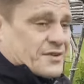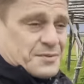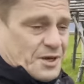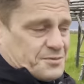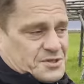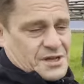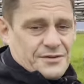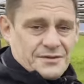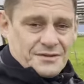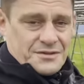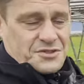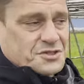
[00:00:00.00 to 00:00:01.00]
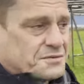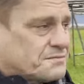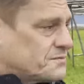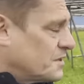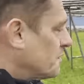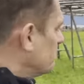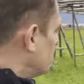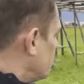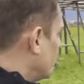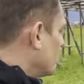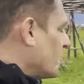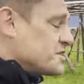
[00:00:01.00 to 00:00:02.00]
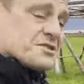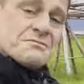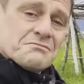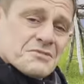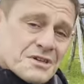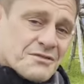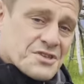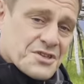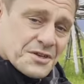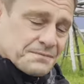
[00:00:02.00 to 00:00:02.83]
purpose now other than to, you know, look nice and rustic.